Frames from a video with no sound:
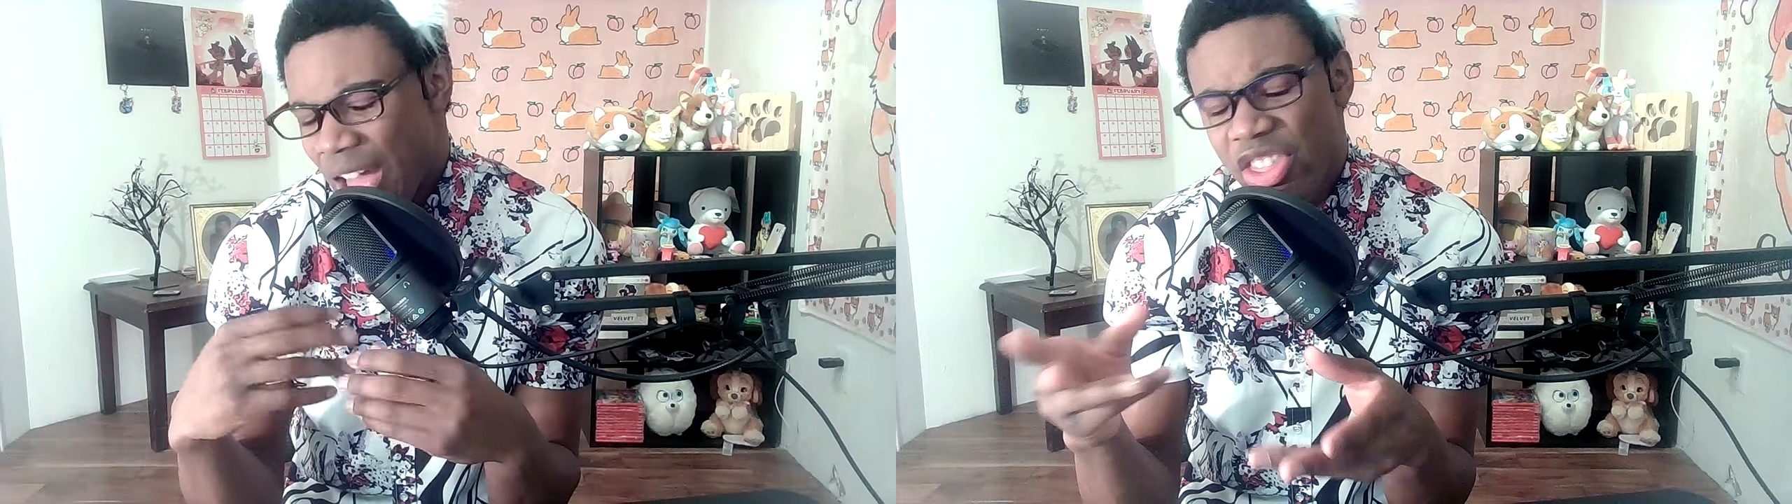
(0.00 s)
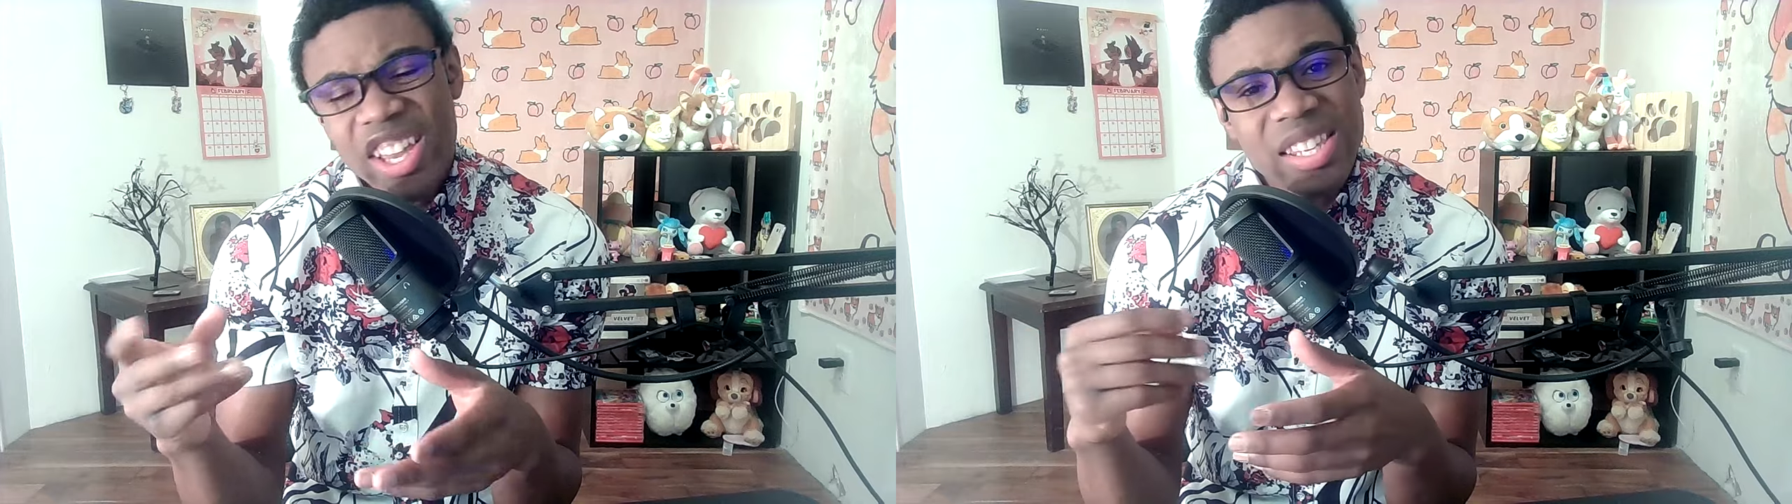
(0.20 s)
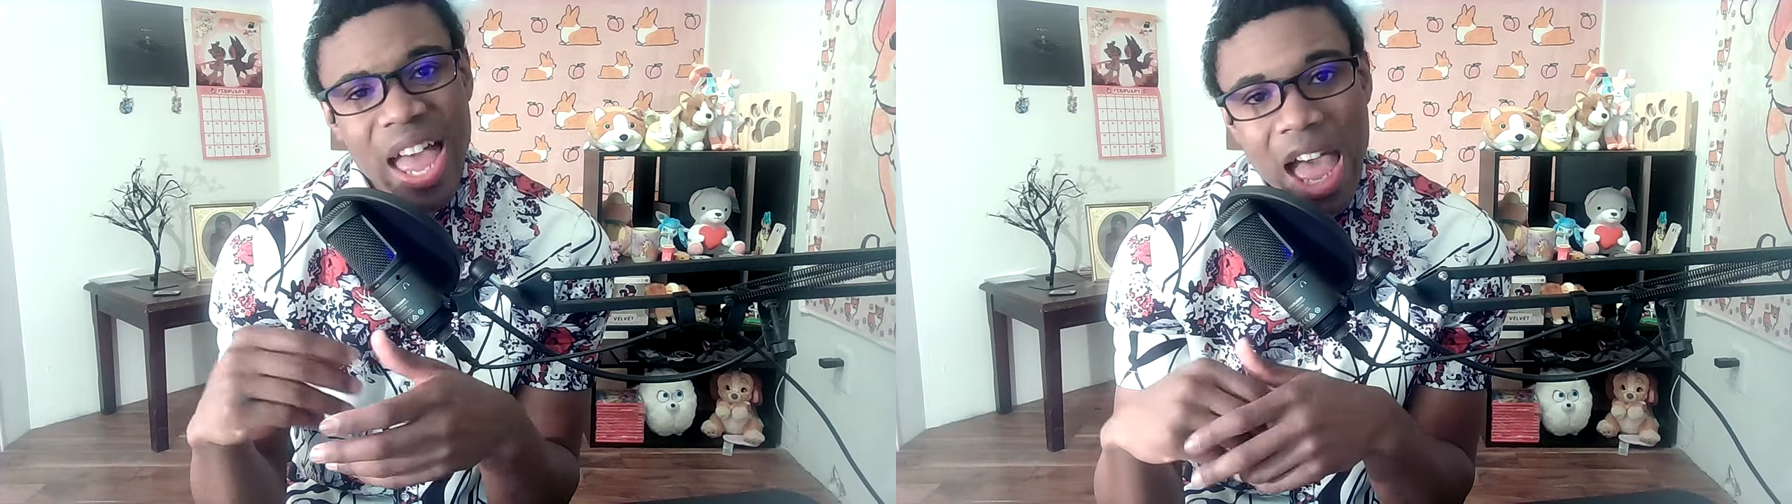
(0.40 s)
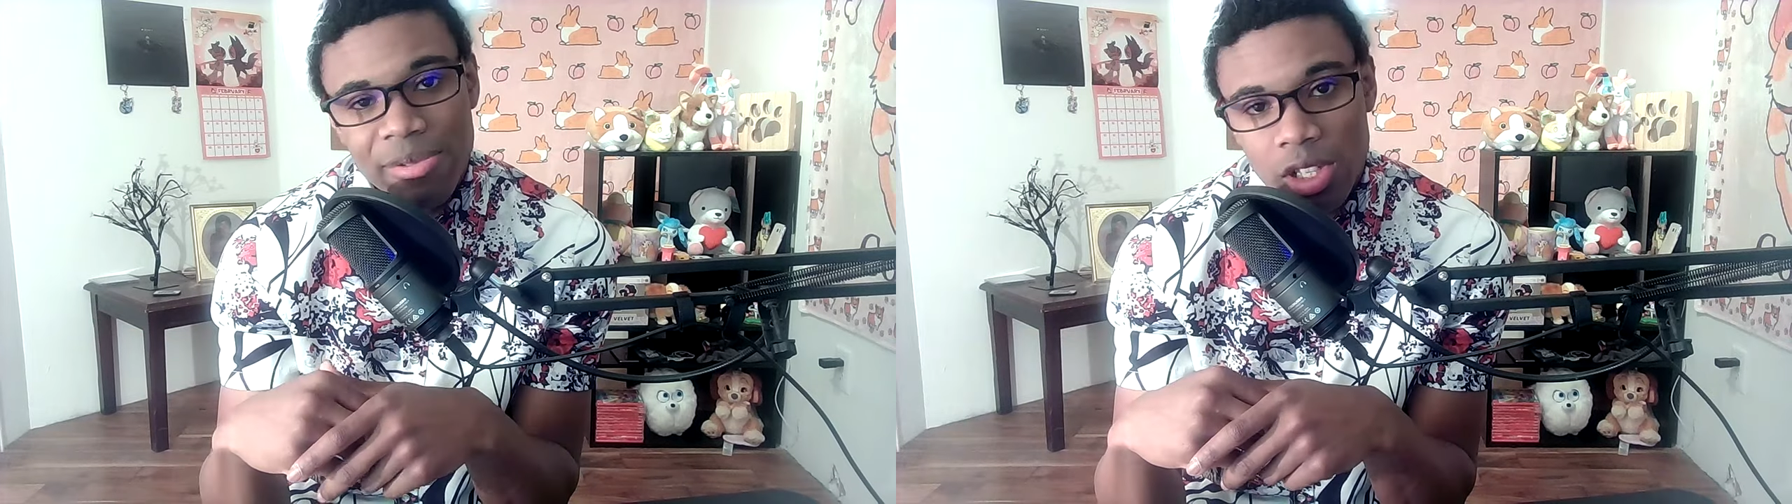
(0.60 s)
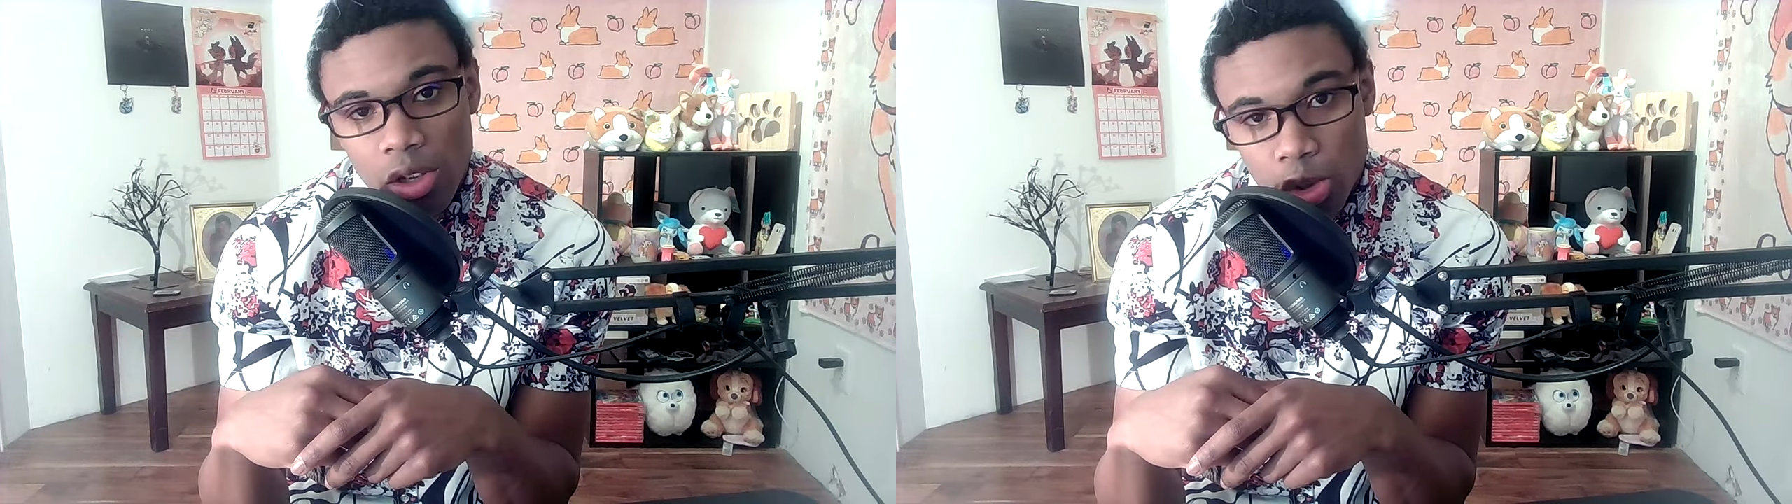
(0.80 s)
I think it's an
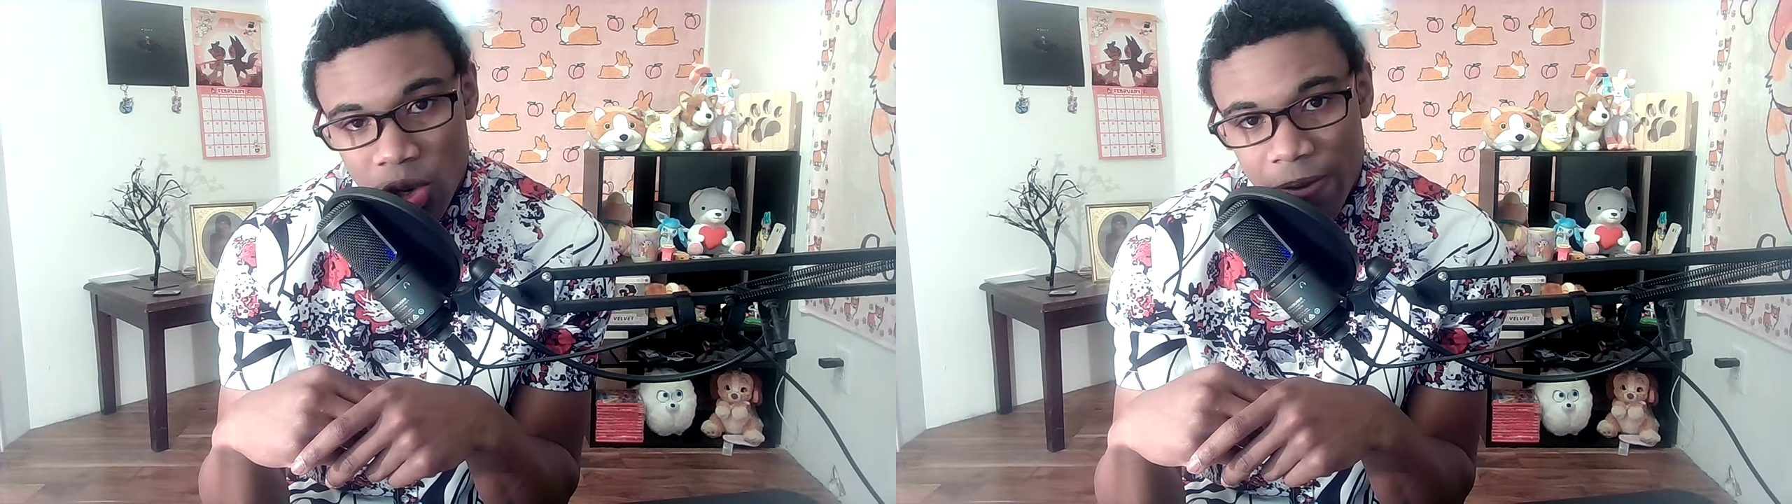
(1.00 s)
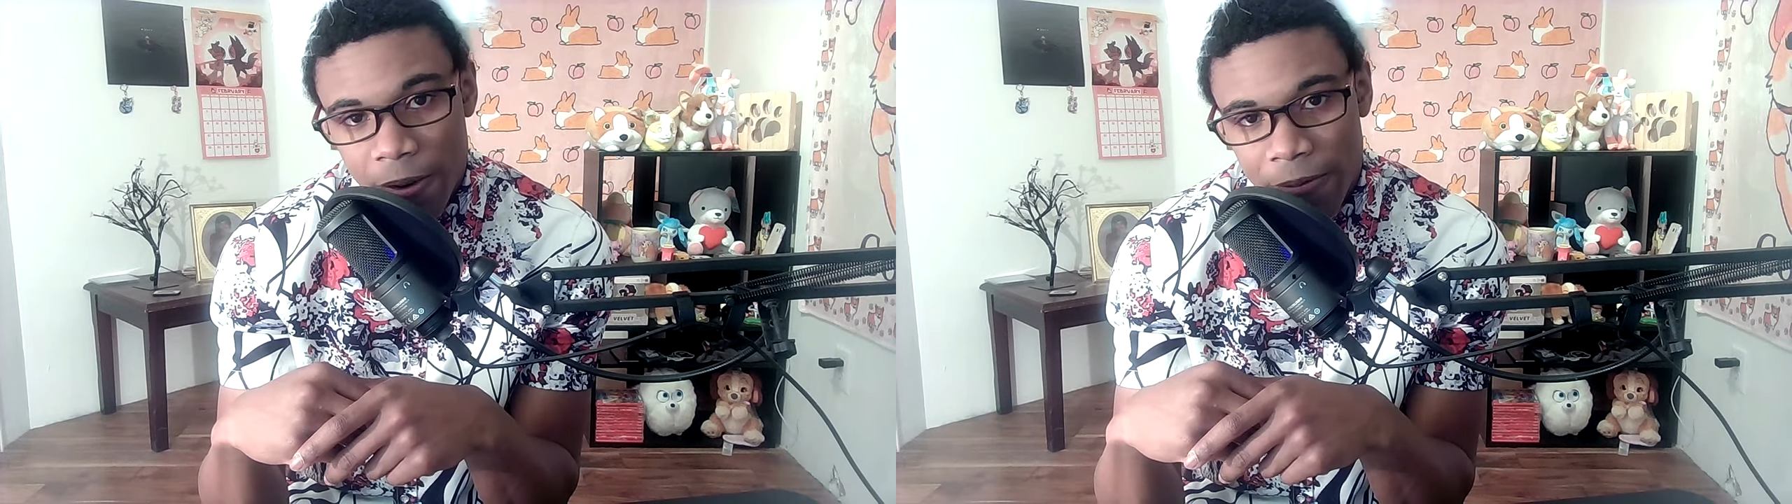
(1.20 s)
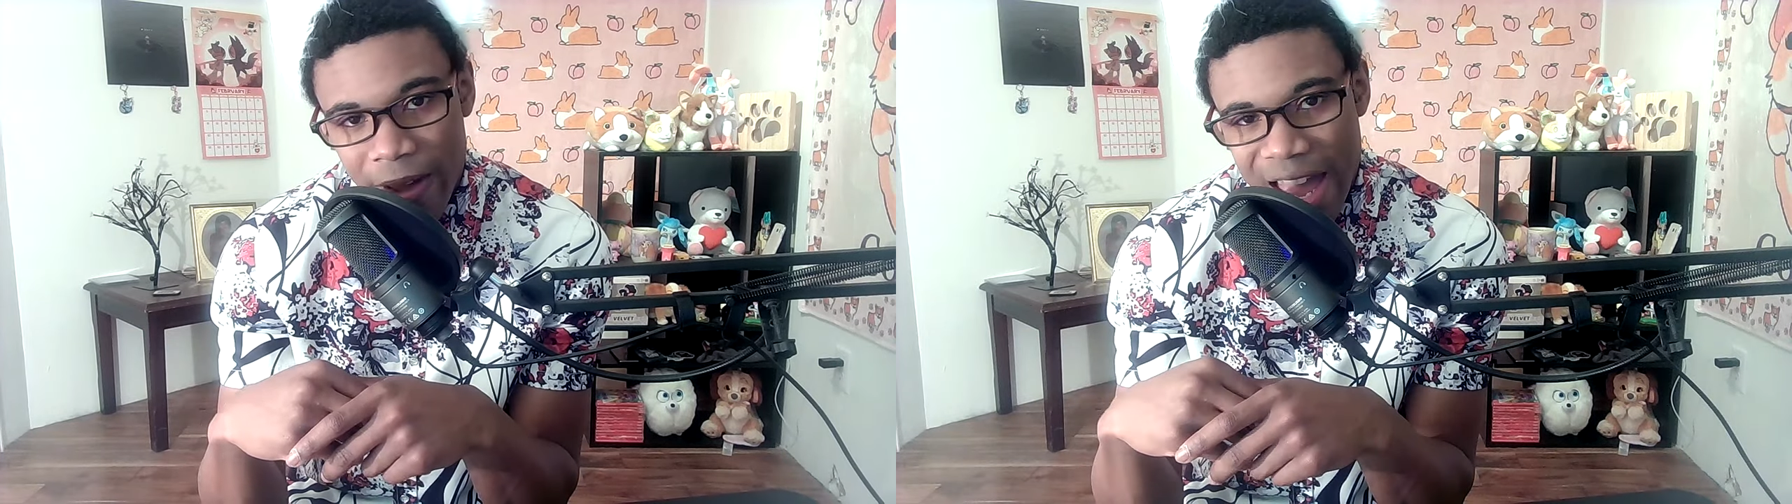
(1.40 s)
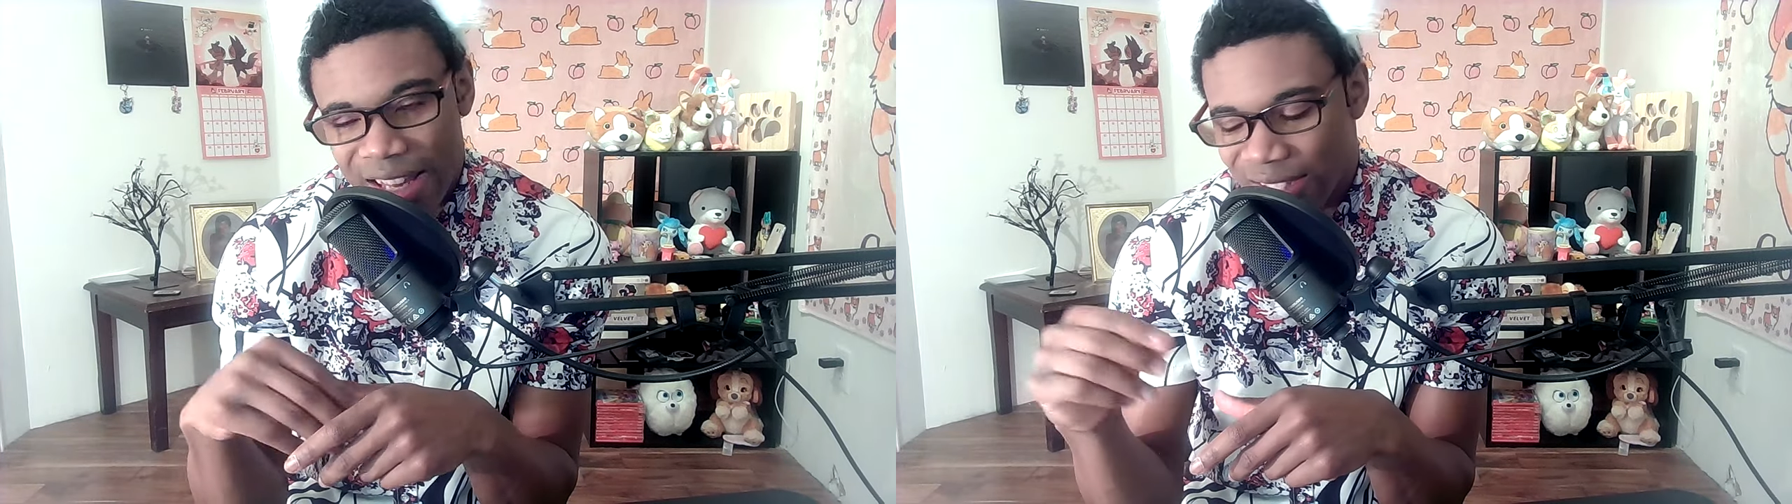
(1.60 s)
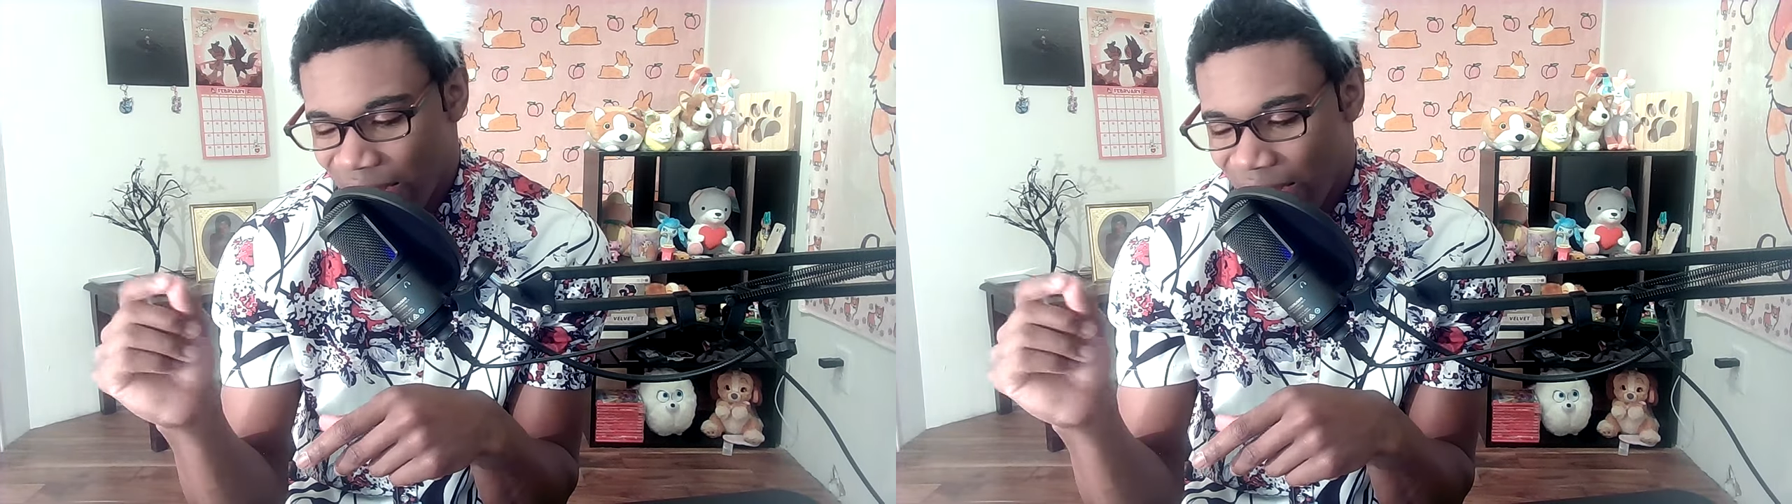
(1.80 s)
absolute treat for fans,